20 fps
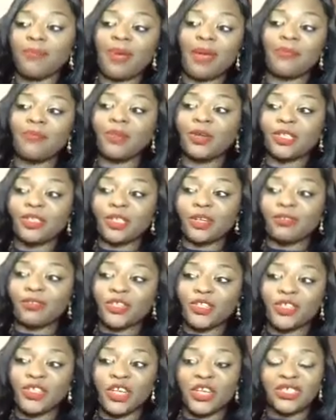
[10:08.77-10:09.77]
members of the
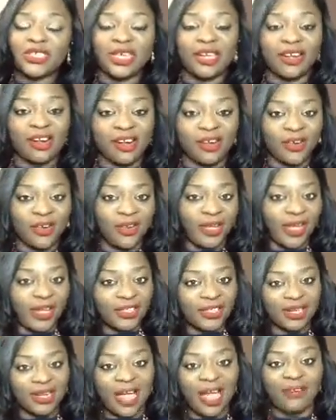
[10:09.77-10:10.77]
church and
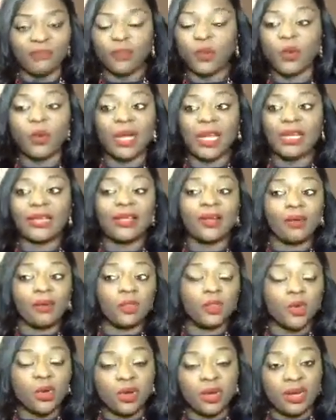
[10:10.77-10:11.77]
congregation have no idea
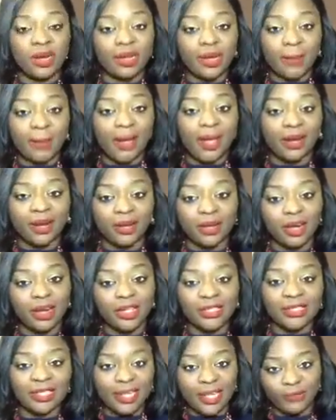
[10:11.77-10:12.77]
what's going on in the man of
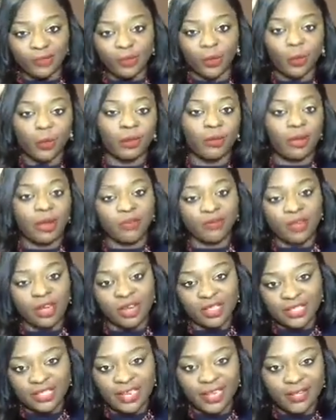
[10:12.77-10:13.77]
God's life or the woman of
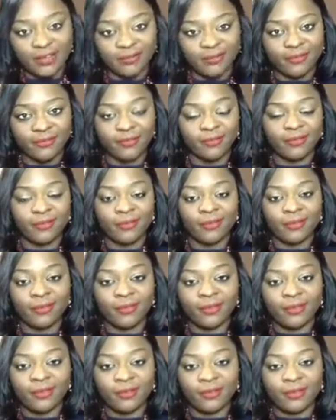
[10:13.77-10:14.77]
God's life.
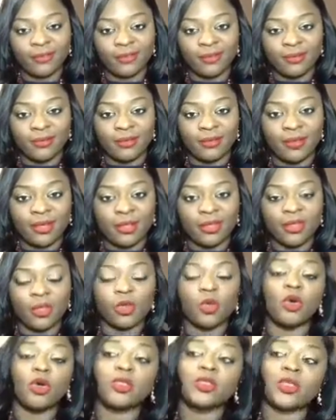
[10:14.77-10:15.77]
You
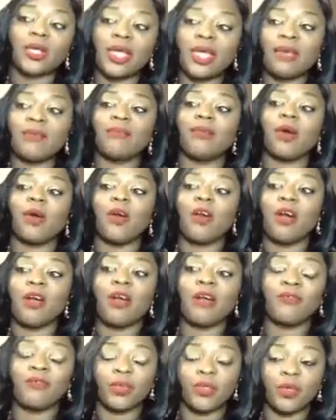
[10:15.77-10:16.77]
go to him or
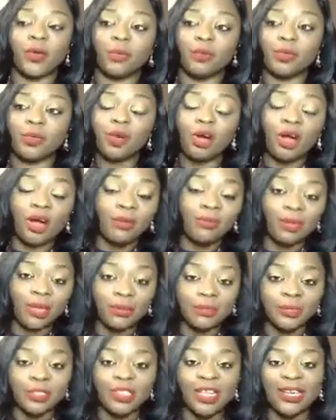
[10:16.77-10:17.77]
her for your
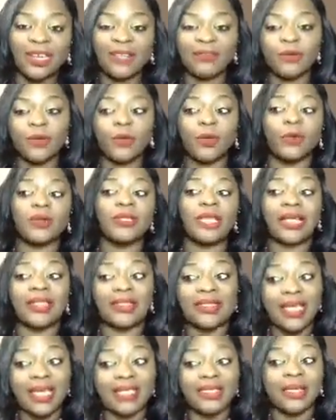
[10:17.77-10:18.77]
problems, not even knowing
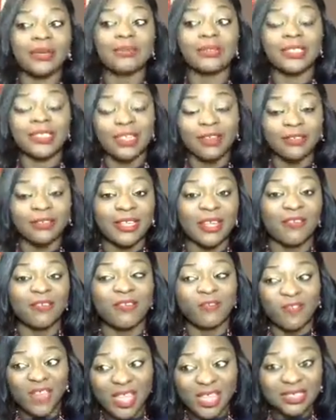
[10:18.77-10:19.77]
that they themselves are
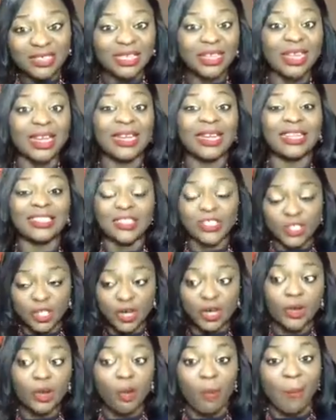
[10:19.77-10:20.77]
facing an
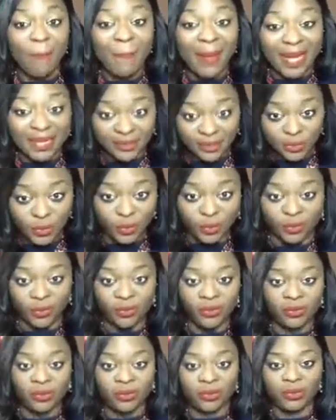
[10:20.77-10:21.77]
internal battle
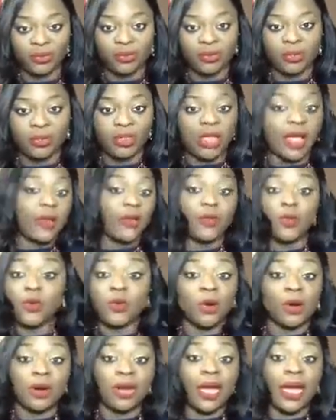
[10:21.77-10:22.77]
that
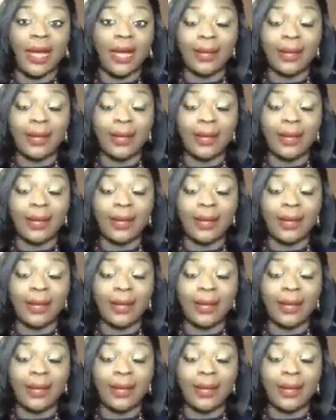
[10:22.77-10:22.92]
you and